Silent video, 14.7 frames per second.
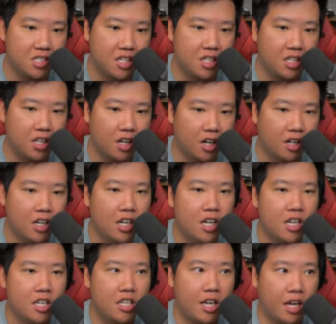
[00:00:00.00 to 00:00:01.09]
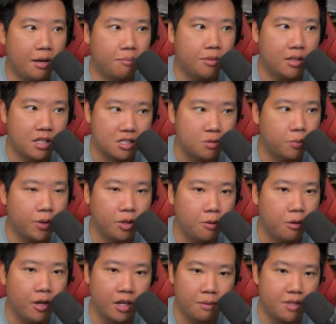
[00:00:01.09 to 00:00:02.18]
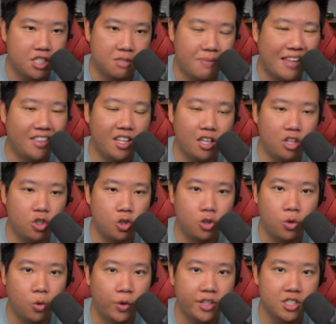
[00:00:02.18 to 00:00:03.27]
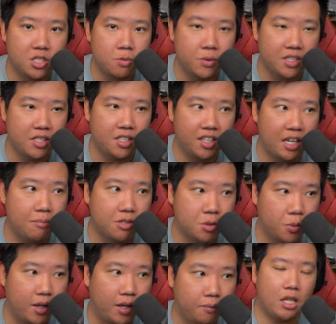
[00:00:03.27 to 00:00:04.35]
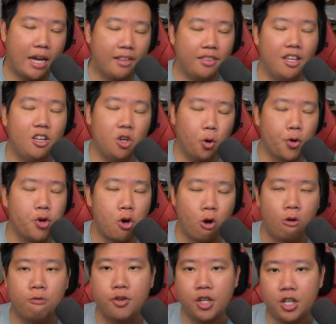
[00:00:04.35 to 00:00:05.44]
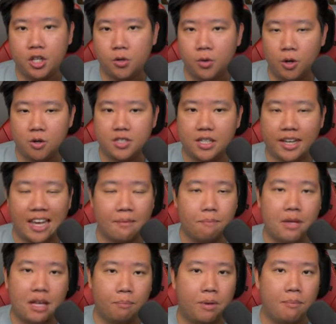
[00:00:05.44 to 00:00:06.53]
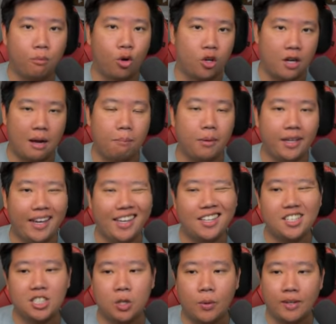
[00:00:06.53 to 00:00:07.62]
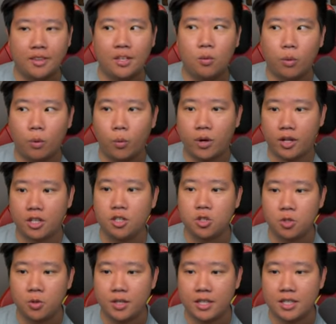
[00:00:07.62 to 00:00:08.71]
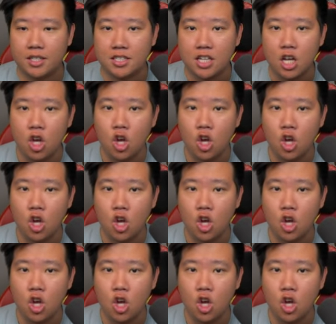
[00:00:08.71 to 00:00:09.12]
in here. That's where you're going to be spending your coins within the game as well. I think going over the heroes can be a bit more complicated. So I think what we're going to do is